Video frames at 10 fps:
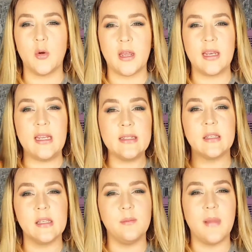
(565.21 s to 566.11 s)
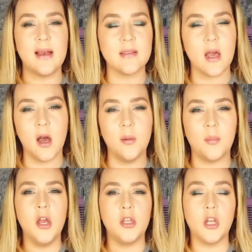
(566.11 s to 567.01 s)
can easily mess up
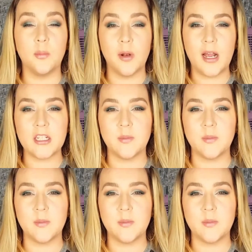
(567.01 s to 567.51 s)
your blush,